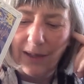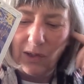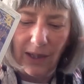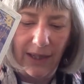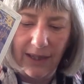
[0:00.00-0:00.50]

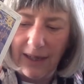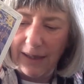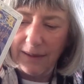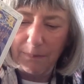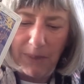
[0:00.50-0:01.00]
You're letting
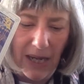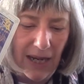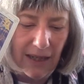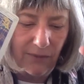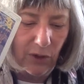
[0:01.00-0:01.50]
that
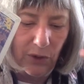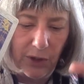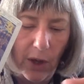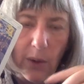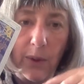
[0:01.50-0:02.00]
part of you
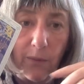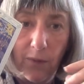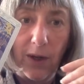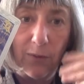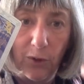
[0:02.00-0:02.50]
go
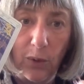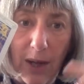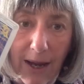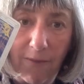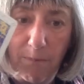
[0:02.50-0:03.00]
if you
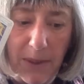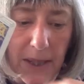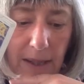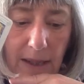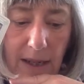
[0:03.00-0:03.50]
have
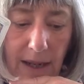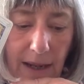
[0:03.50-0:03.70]
been.